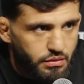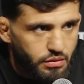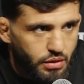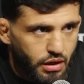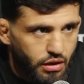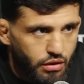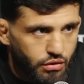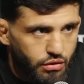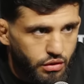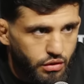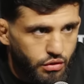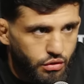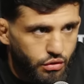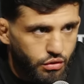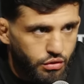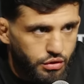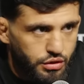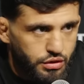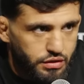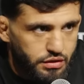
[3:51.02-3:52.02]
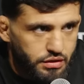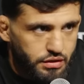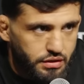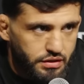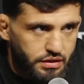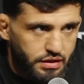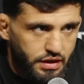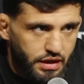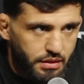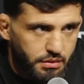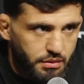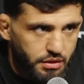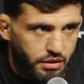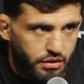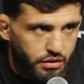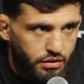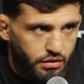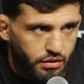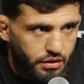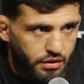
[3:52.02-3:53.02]
our coach is the same, you
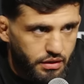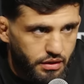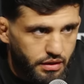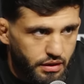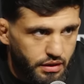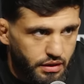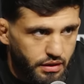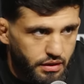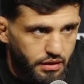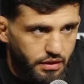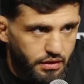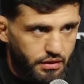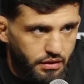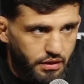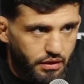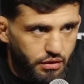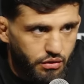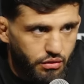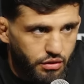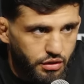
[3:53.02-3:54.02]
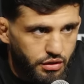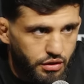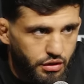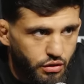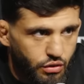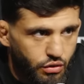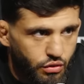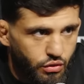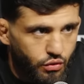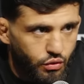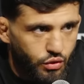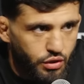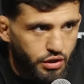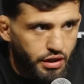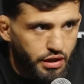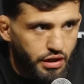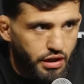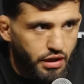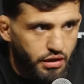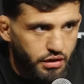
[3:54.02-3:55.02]
know, and uh, they already know what
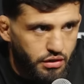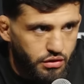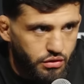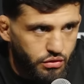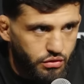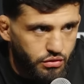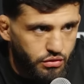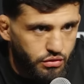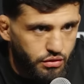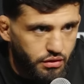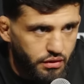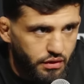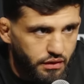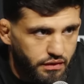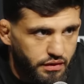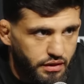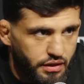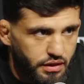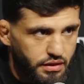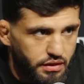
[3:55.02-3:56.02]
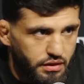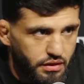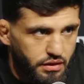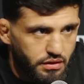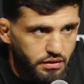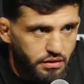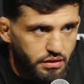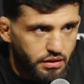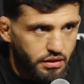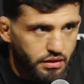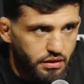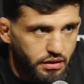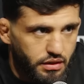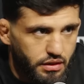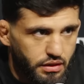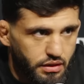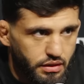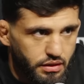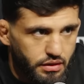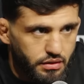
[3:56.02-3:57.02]
I gotta do during the fight and
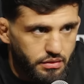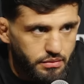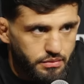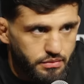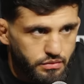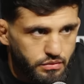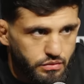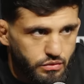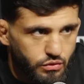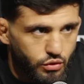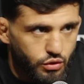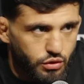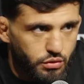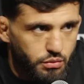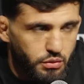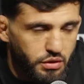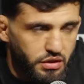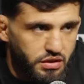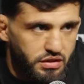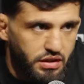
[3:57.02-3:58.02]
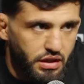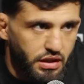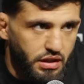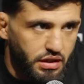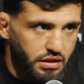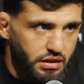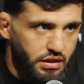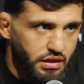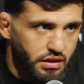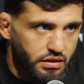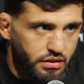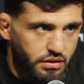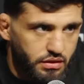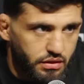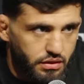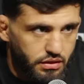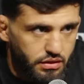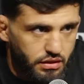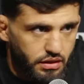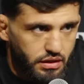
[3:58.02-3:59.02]
uh, what mistake did
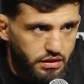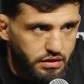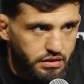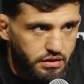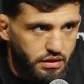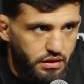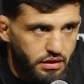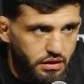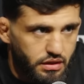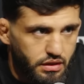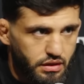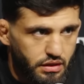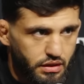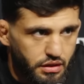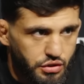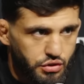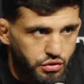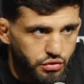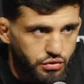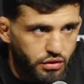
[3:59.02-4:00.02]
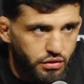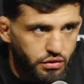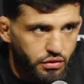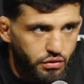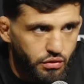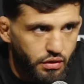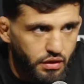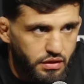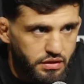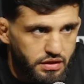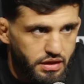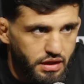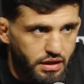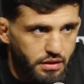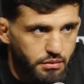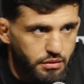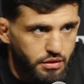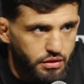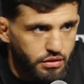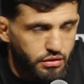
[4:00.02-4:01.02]
uh, Dustin. I shouldn't do the same, you